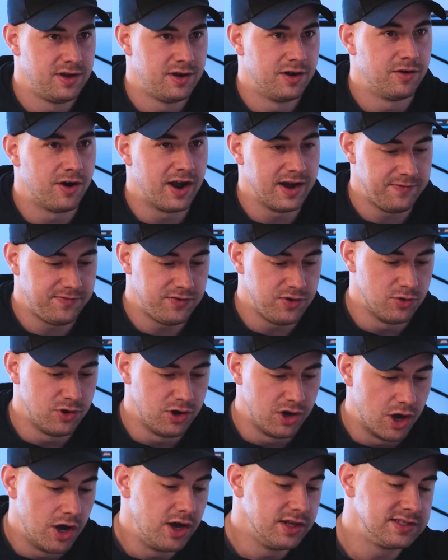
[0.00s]
right? If you
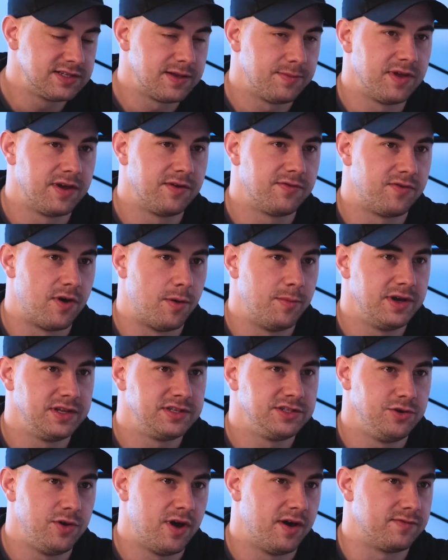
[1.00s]
learn something from
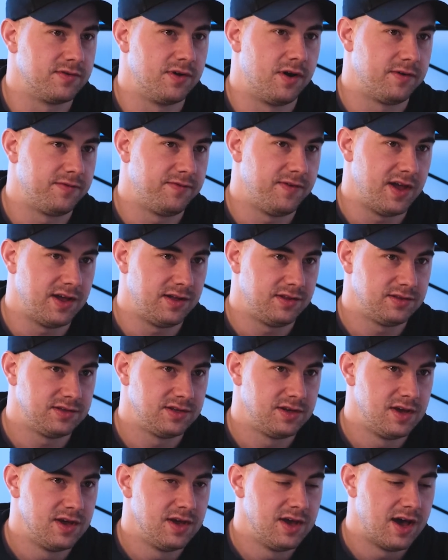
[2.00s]
it, you have not failed.
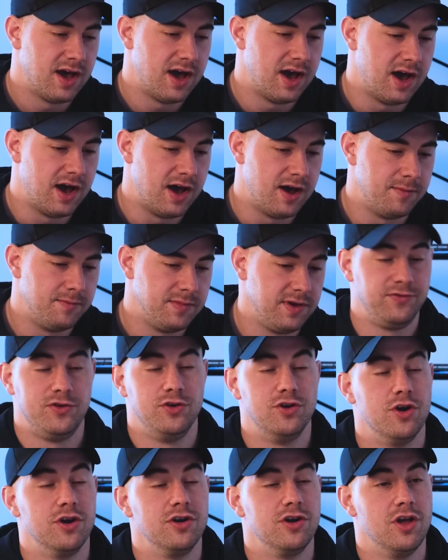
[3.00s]
If
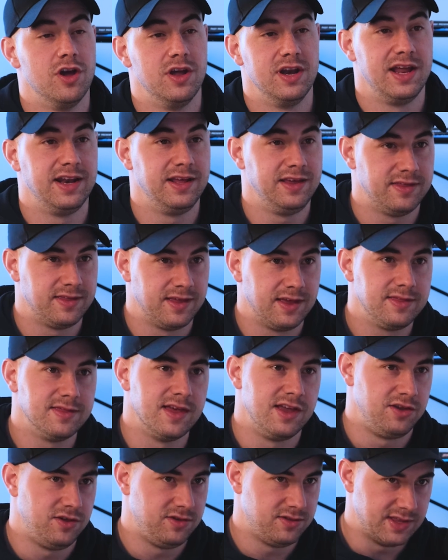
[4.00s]
you don't learn anything,
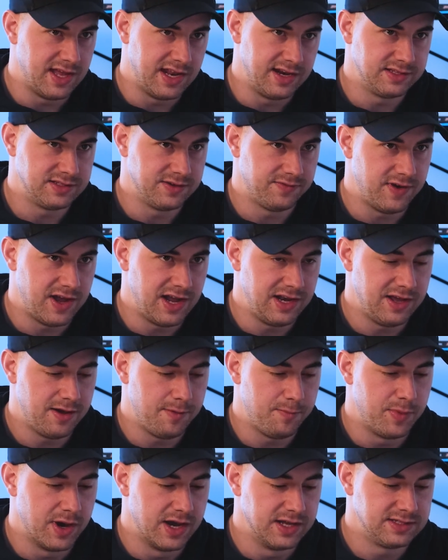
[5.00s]
then it's a
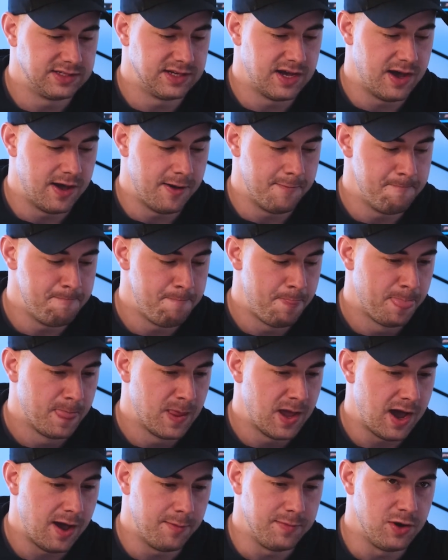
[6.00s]
failure. But
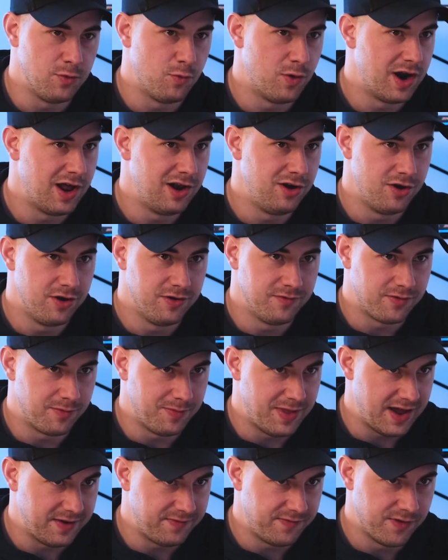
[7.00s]
I mean, what I learned
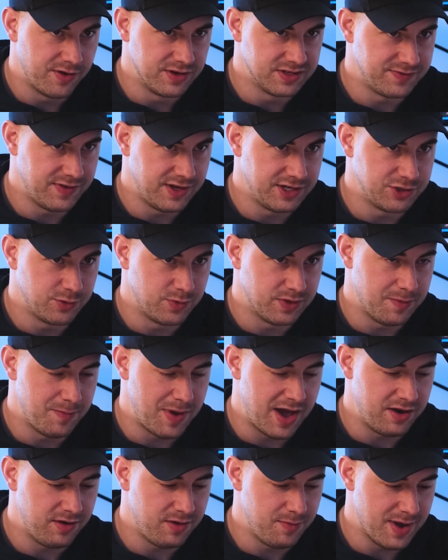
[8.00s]
from that first venture with the
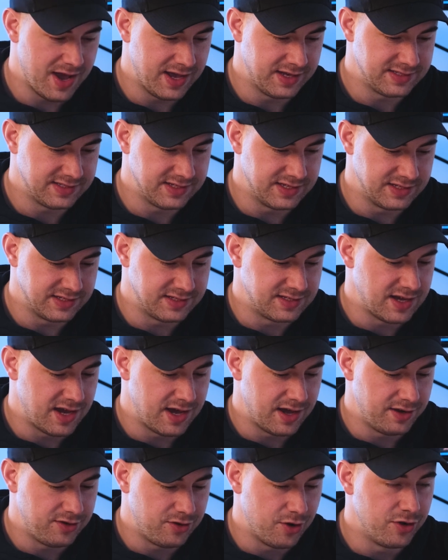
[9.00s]
battery banks is
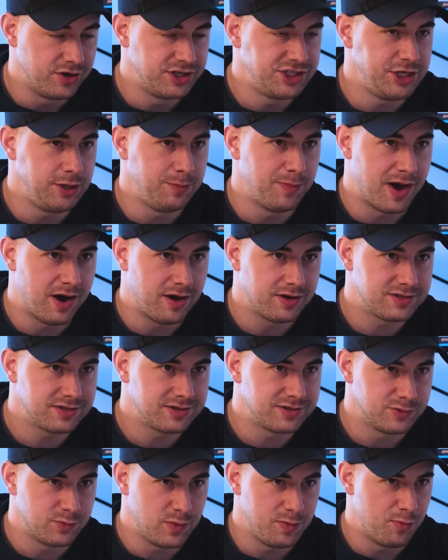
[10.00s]
don't cheap out,
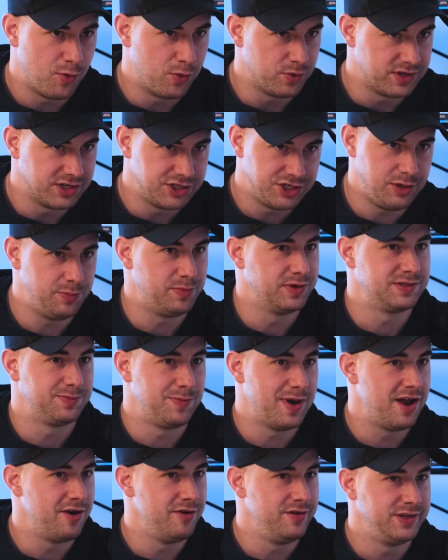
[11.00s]
because we bought the
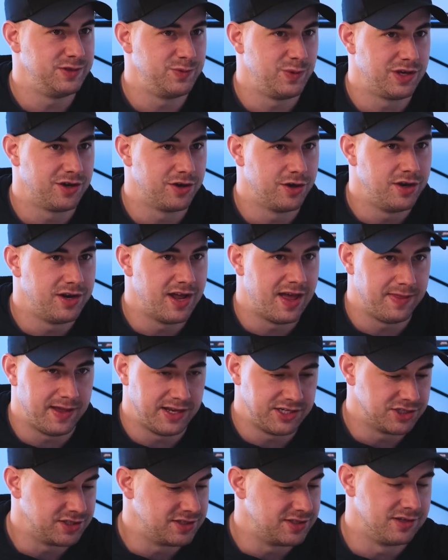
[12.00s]
cheapest batteries we could and
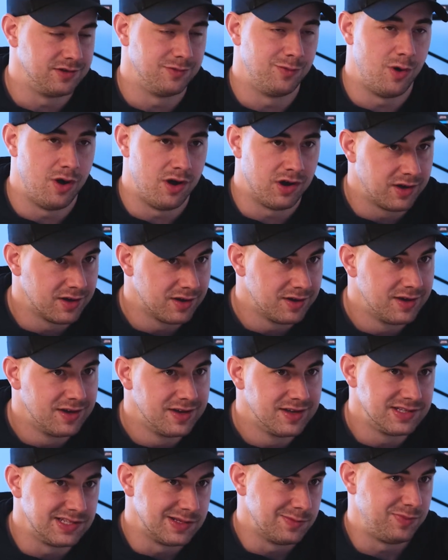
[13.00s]
they just didn't work.
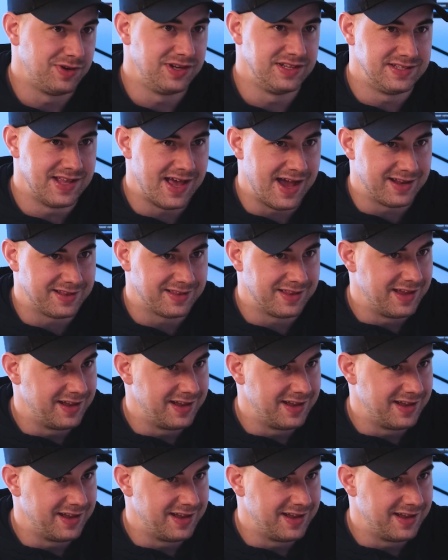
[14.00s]
Simple as that.